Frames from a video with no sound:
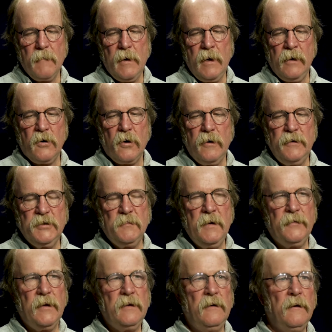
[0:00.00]

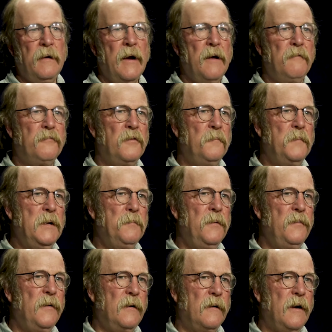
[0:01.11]
encouragement that you get from people
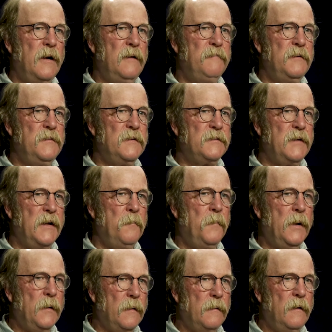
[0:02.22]
that are kind of in the same
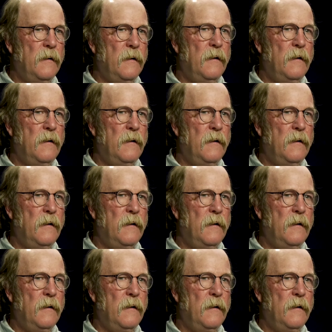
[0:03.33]
boat.